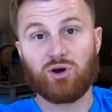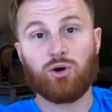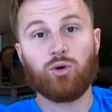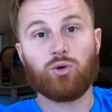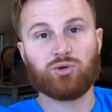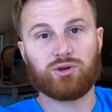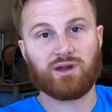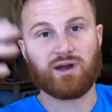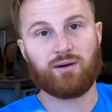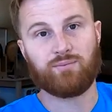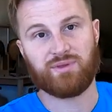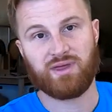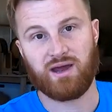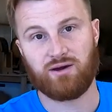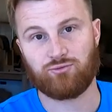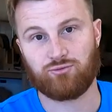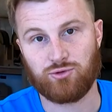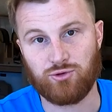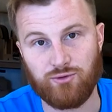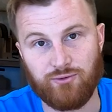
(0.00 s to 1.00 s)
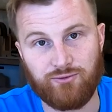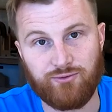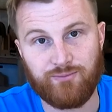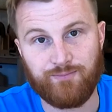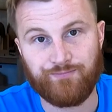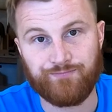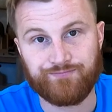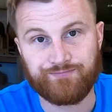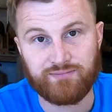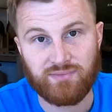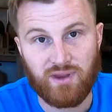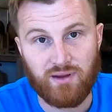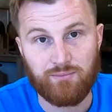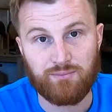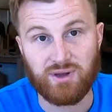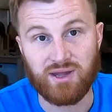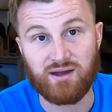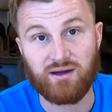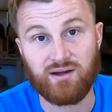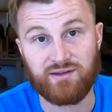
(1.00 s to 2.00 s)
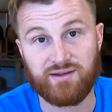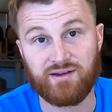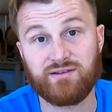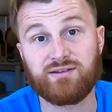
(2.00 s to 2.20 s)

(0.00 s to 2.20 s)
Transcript: holding up that roof because